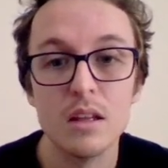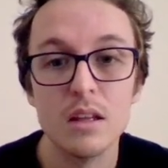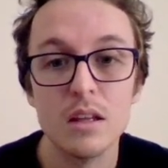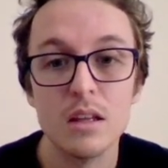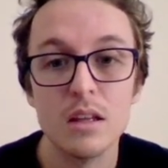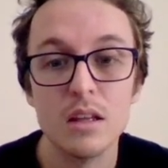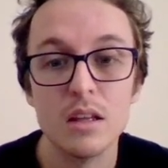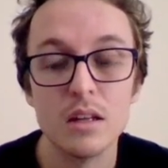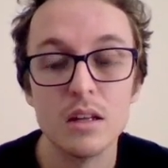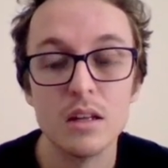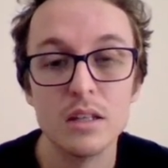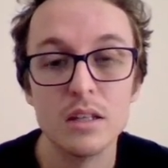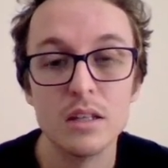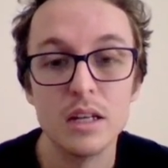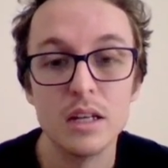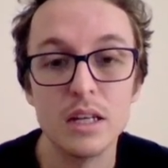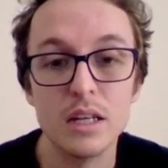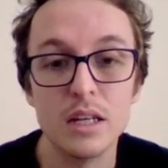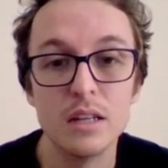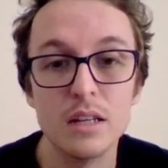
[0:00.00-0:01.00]

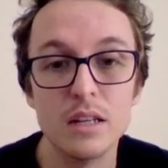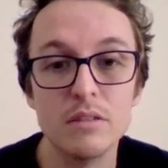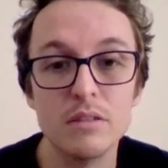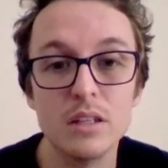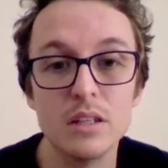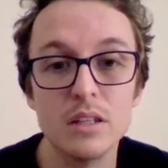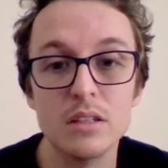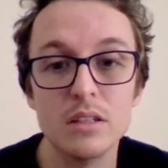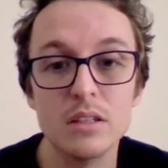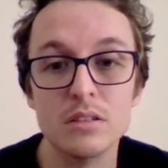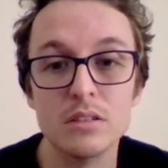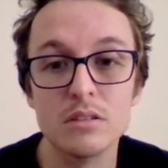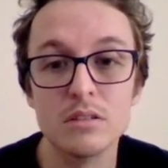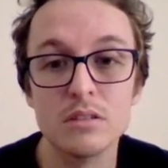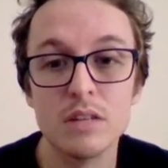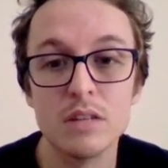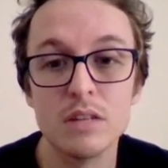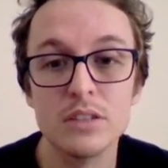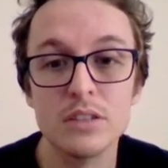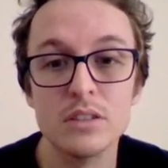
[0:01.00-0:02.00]
Okay, lovely little
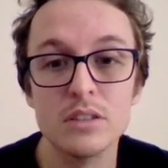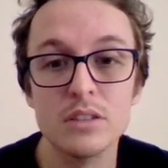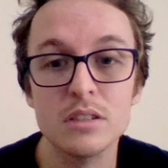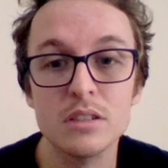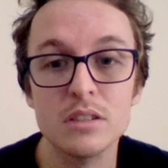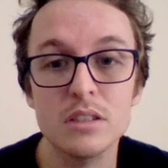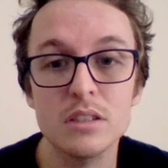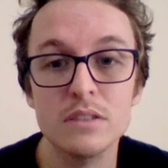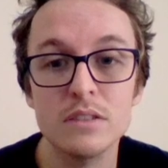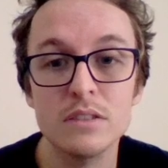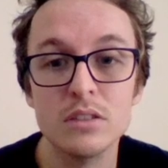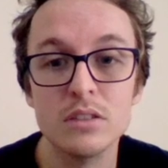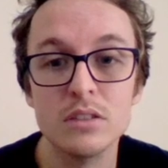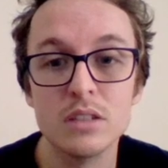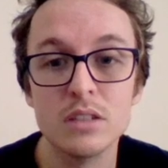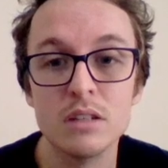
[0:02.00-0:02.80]
scratches that you've got going